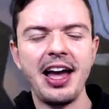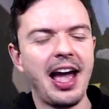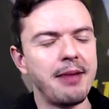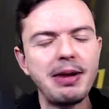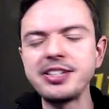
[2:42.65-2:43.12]

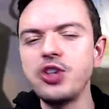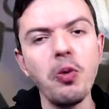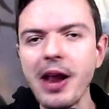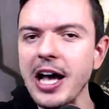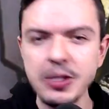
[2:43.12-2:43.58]
And my
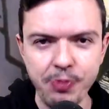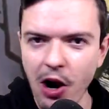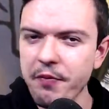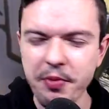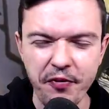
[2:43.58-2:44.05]
stupid ass
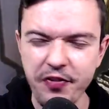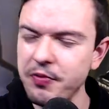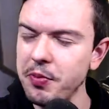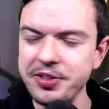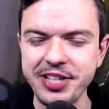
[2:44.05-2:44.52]
bought them from,
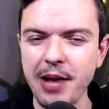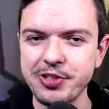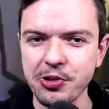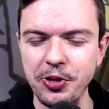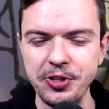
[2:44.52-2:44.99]
from the same
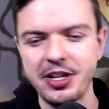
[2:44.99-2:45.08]
source.